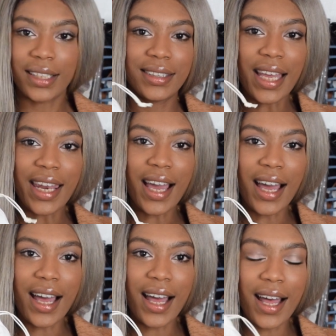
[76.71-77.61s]

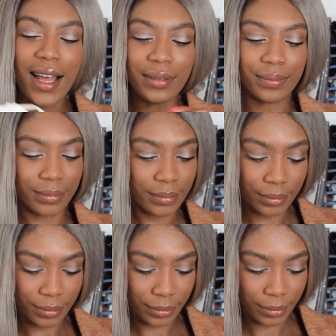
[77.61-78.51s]
Ta-da!
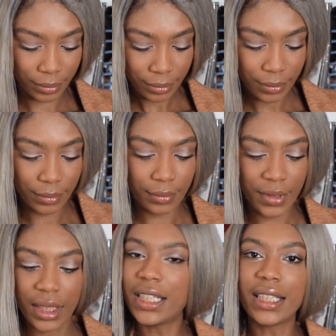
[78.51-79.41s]

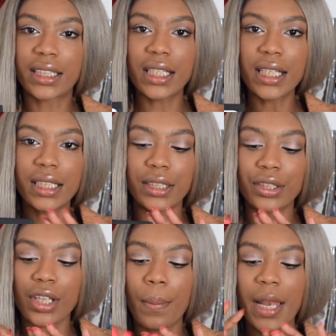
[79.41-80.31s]
It
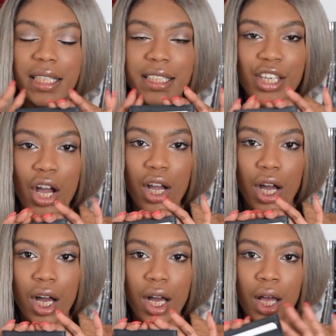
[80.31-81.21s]
is a
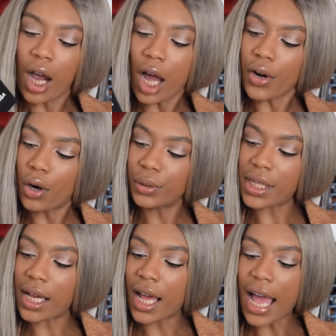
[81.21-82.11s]
Balenciaga card
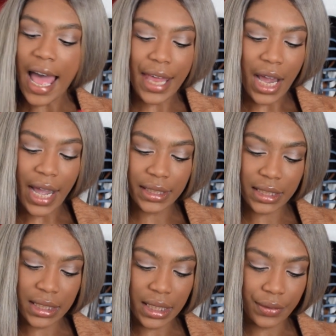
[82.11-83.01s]
holder, and I
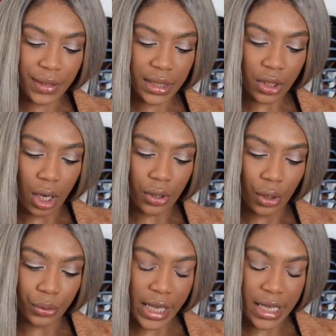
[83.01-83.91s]
just think this card
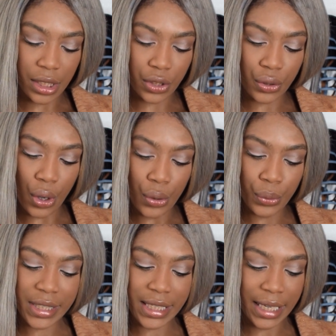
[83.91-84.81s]
holder is so
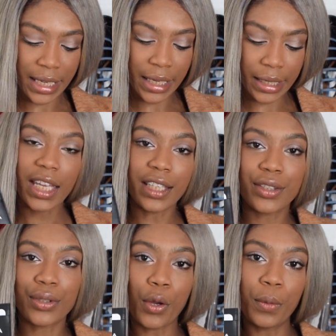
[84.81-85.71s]
sleek,
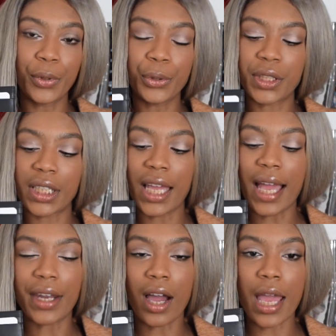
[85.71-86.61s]
it's so bougie,
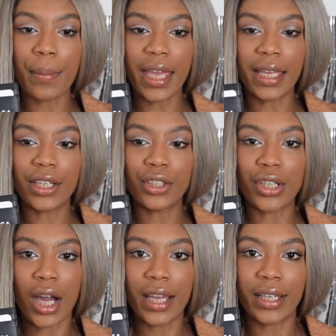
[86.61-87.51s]
and I am in
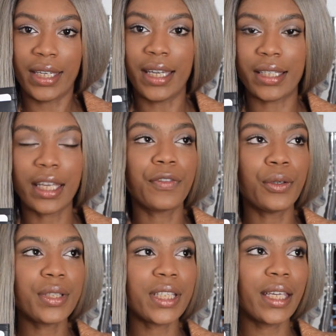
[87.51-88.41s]
dire need. If
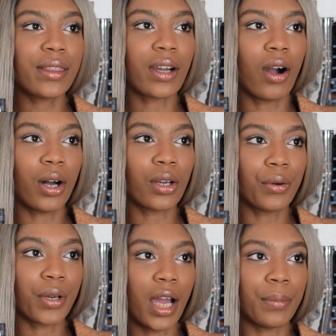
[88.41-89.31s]
you see the card
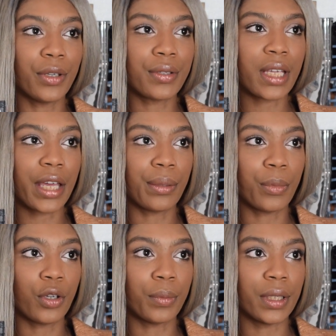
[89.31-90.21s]
holder I'm using at the
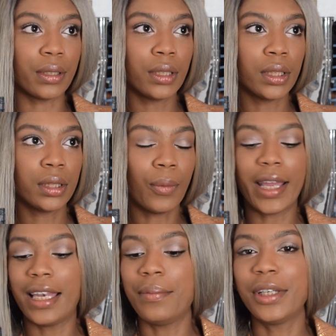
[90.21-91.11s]
moment,
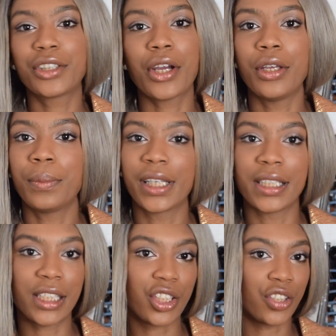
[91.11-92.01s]
wait, let me show you
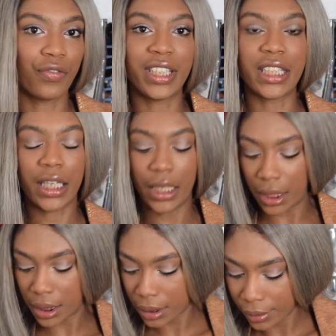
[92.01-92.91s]
because it's just ridiculous.